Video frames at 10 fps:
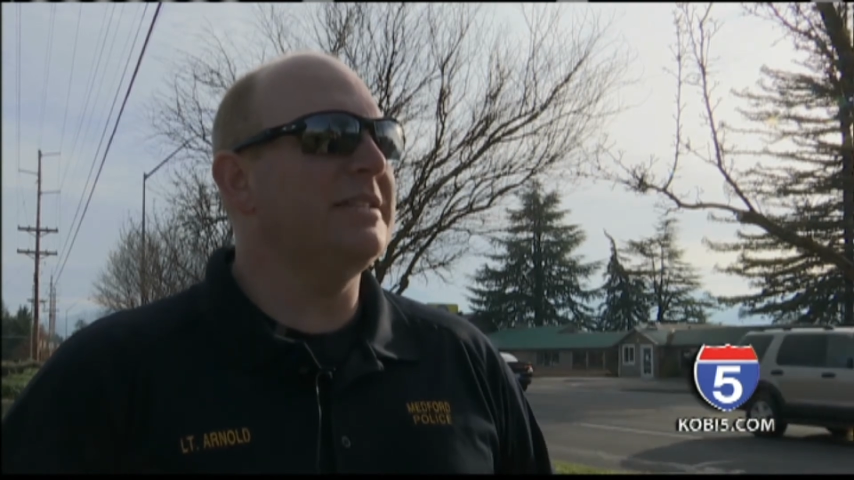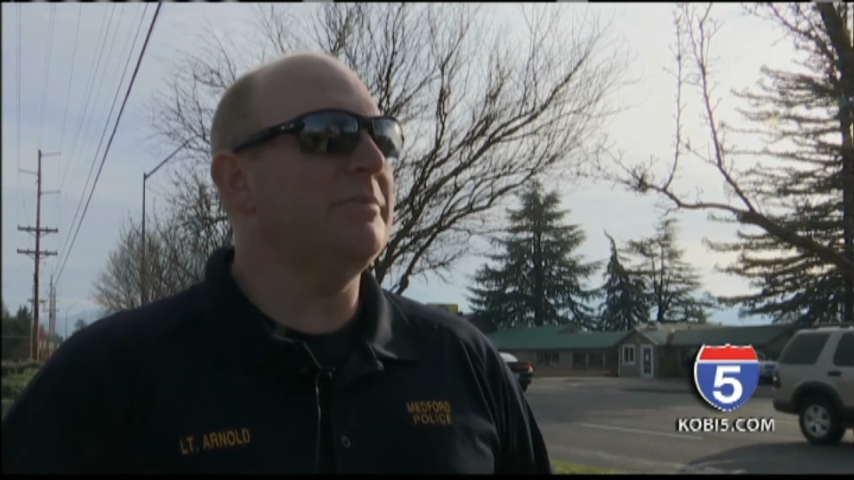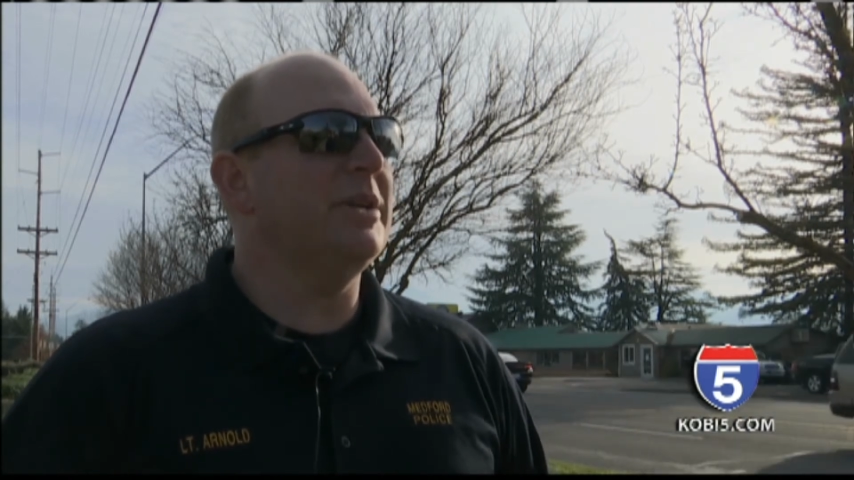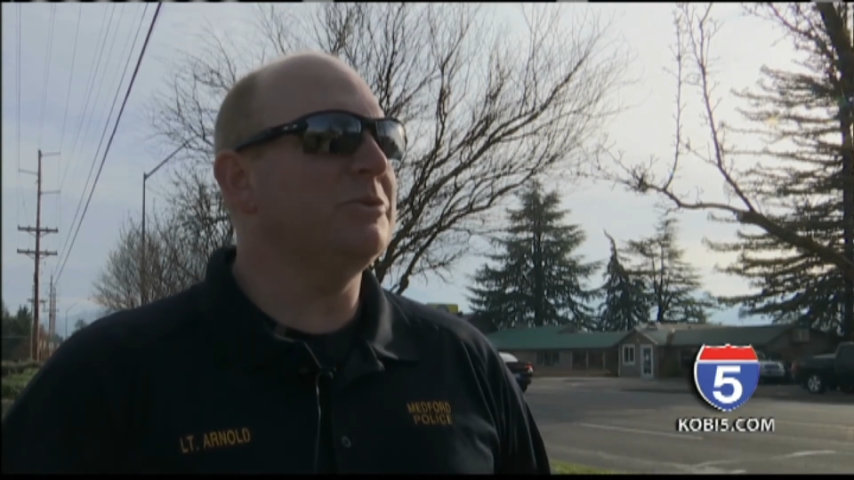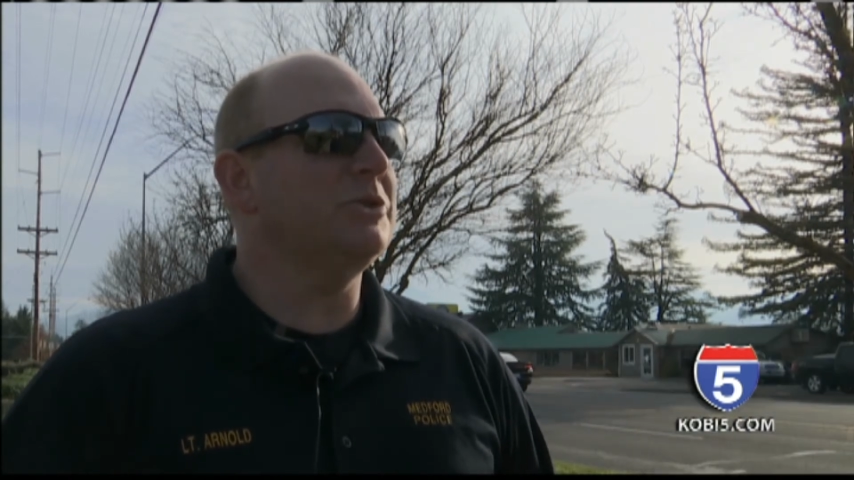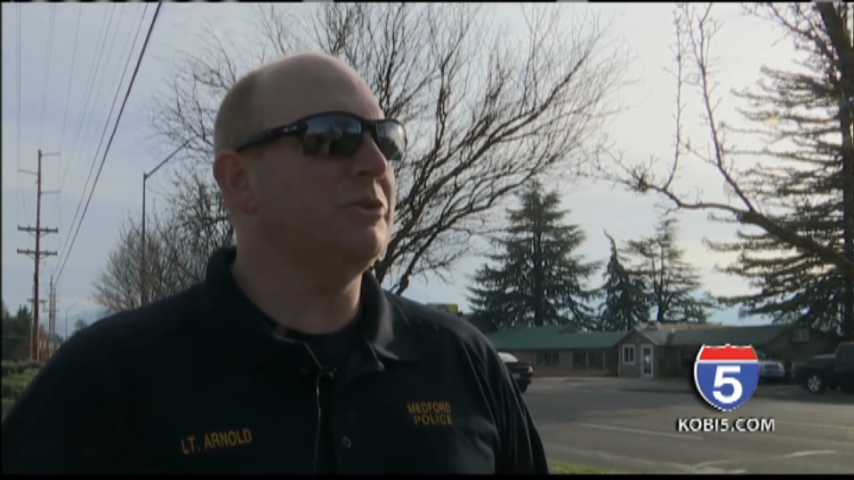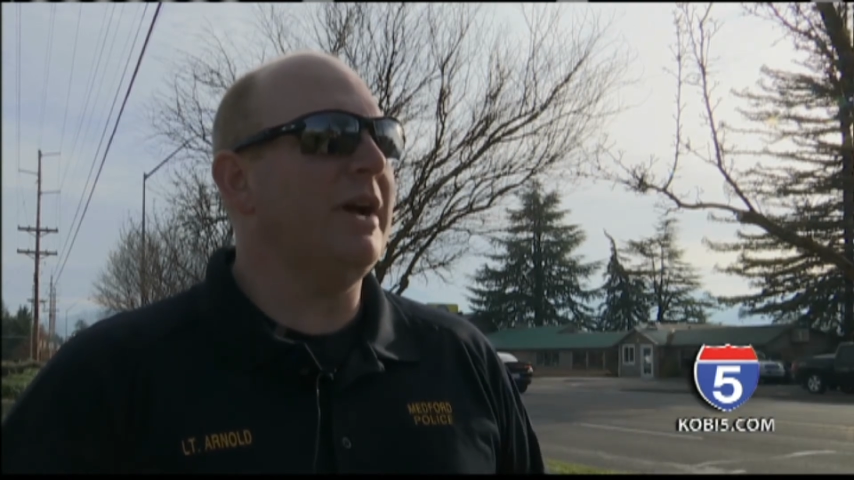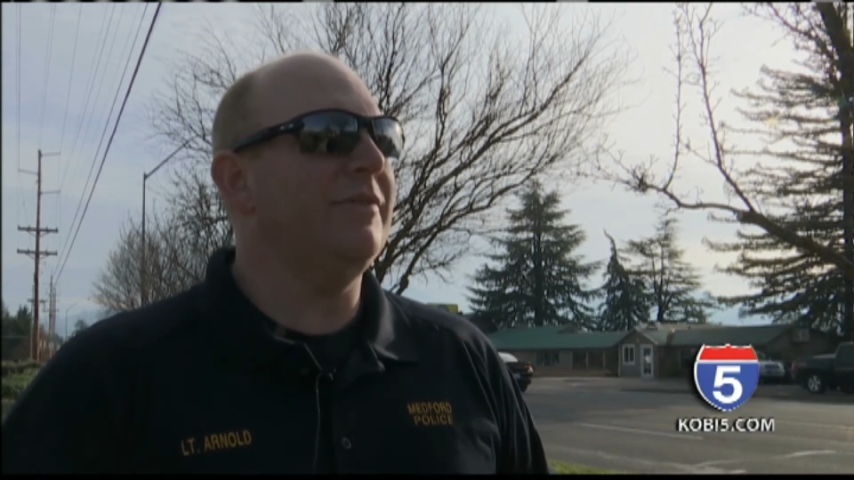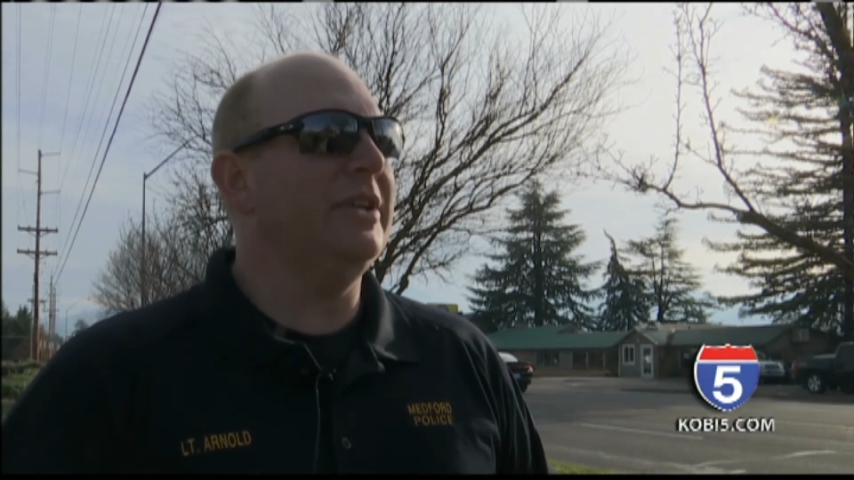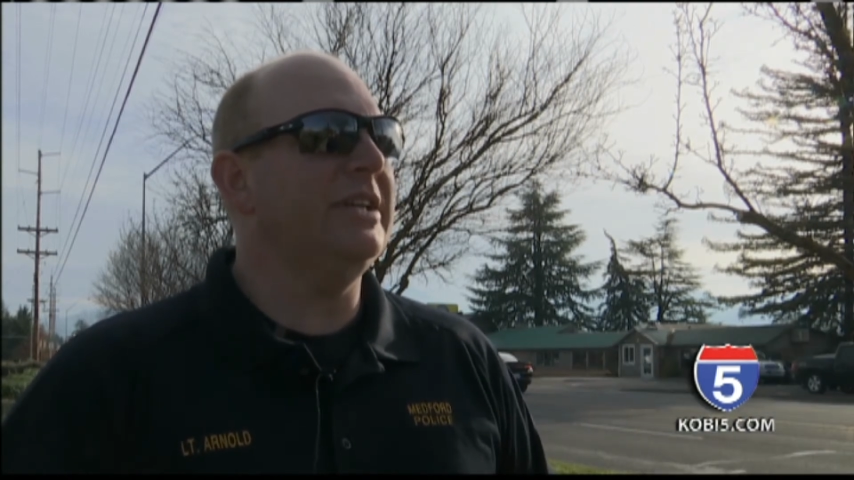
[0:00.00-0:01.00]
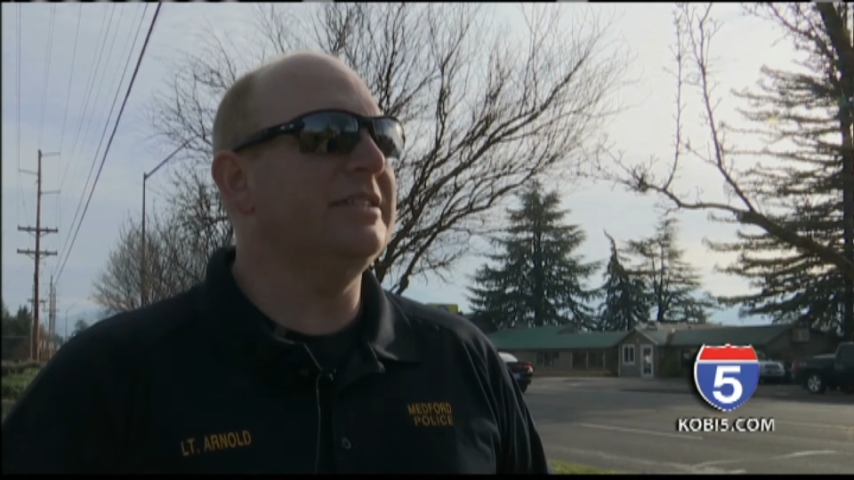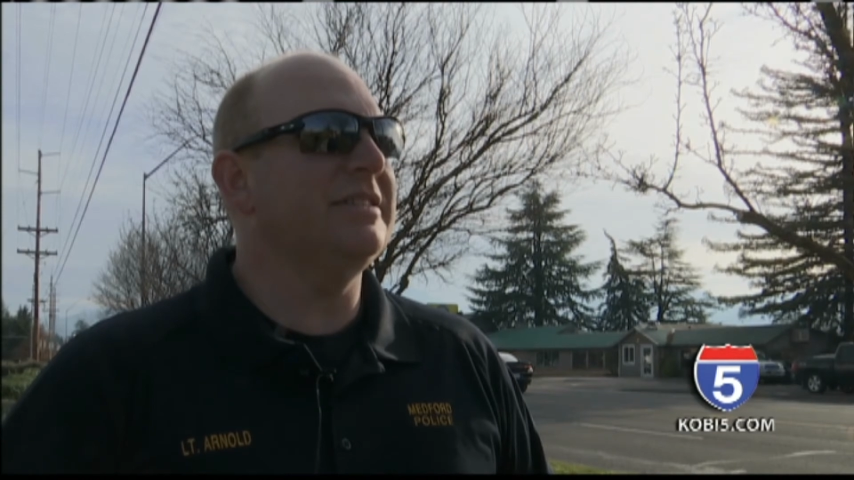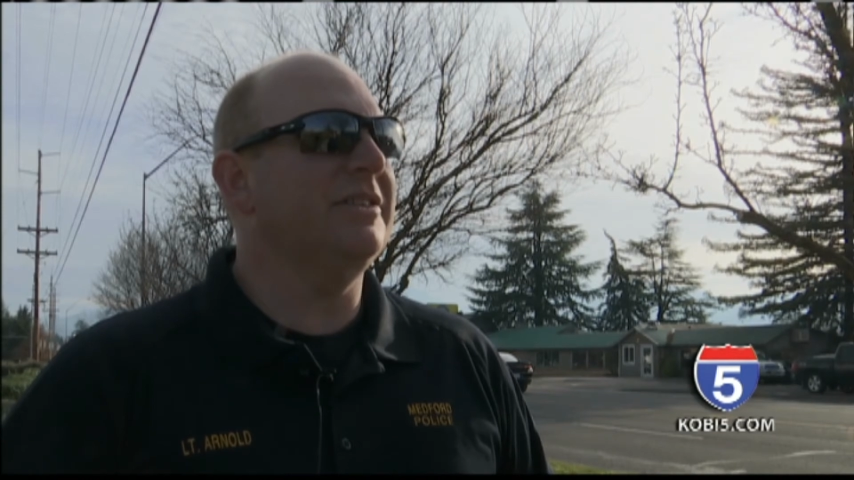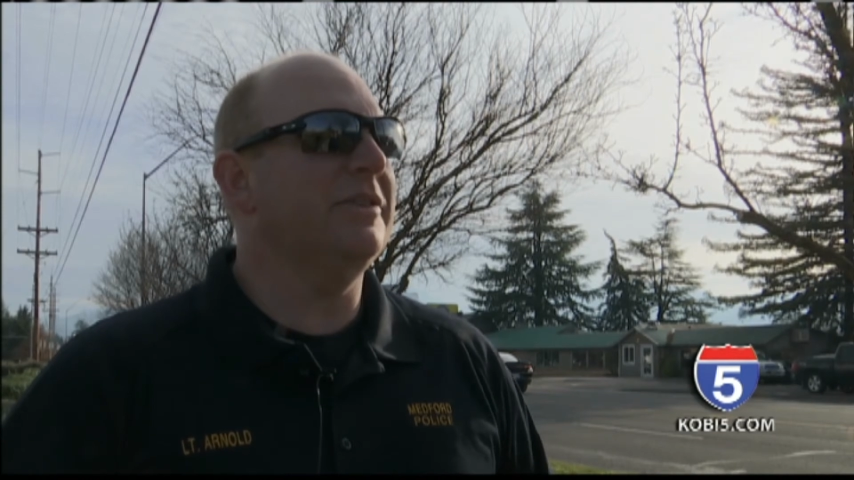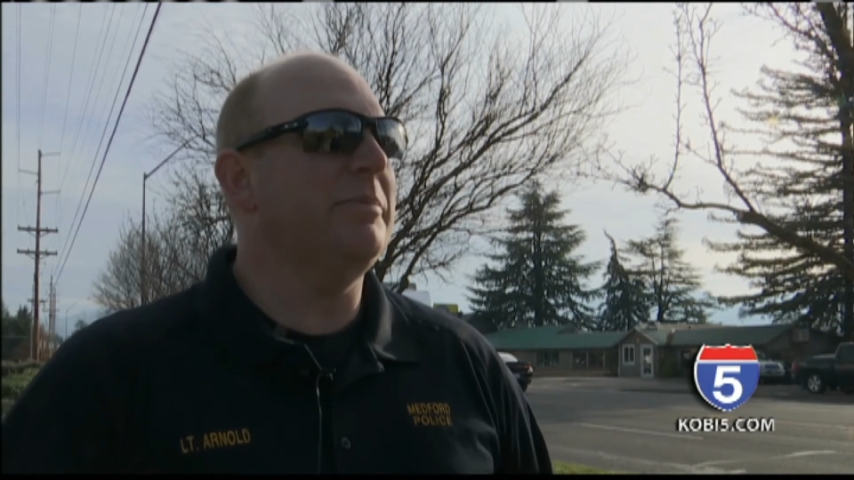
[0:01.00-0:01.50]
as the bus was traveling
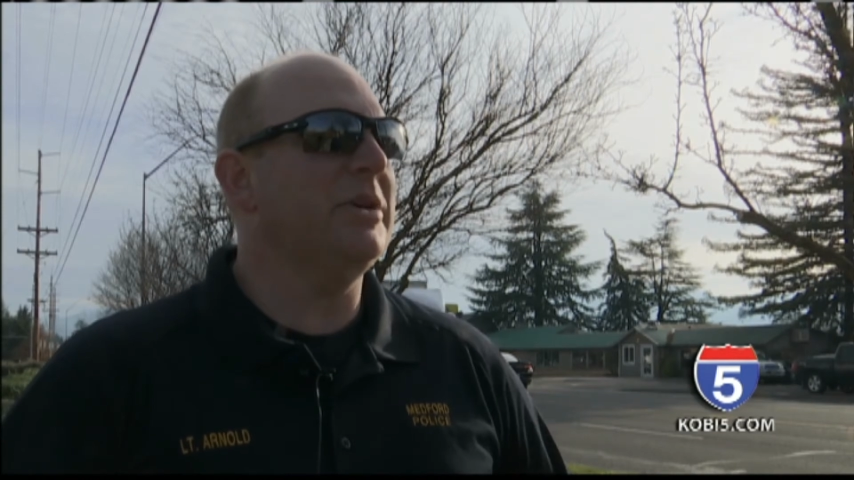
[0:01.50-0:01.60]
until the